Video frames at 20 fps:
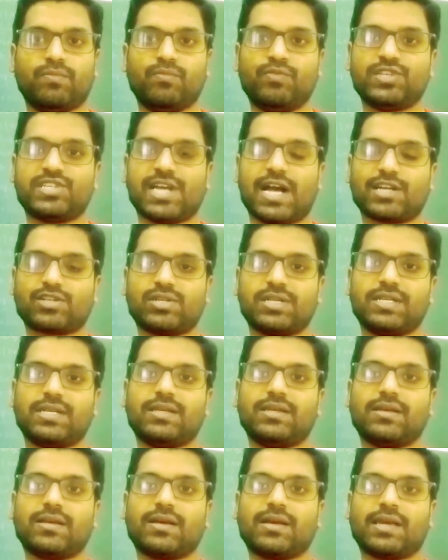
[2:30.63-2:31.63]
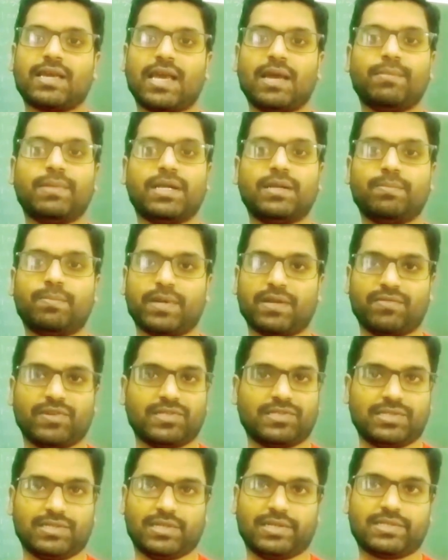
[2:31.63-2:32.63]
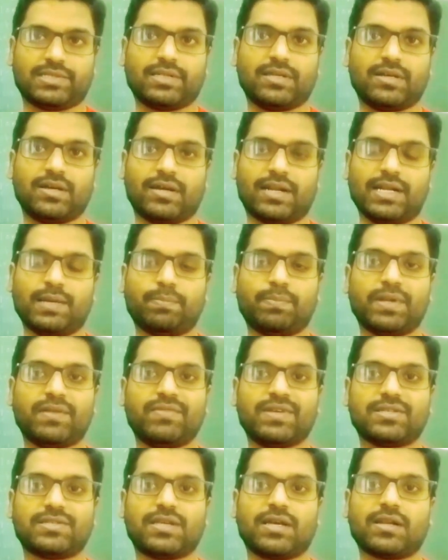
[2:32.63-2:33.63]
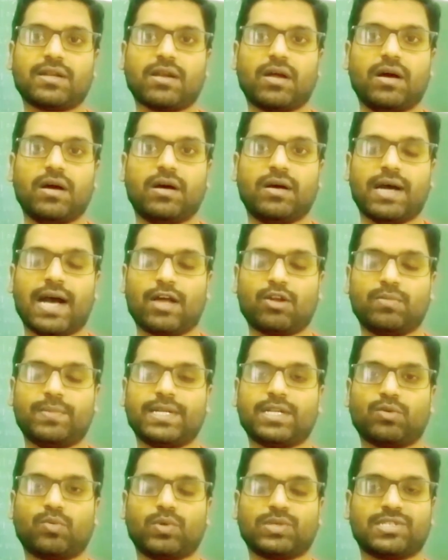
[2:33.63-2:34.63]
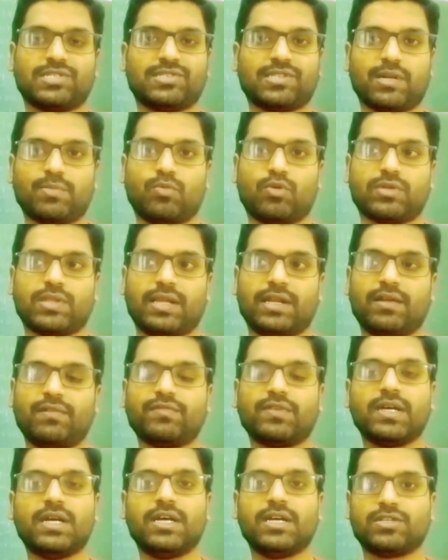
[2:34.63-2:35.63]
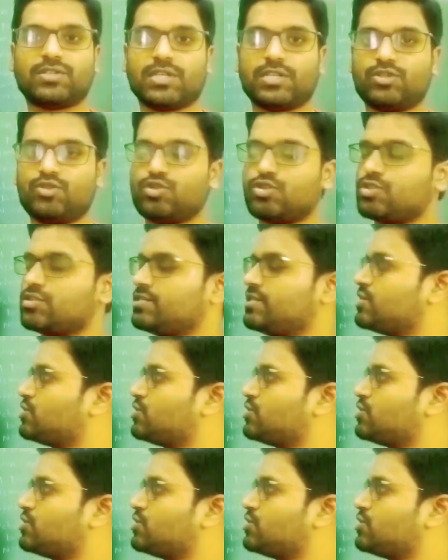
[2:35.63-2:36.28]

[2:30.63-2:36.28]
which actually came in previous years, right? Previous year aromatic questions are more than enough. So just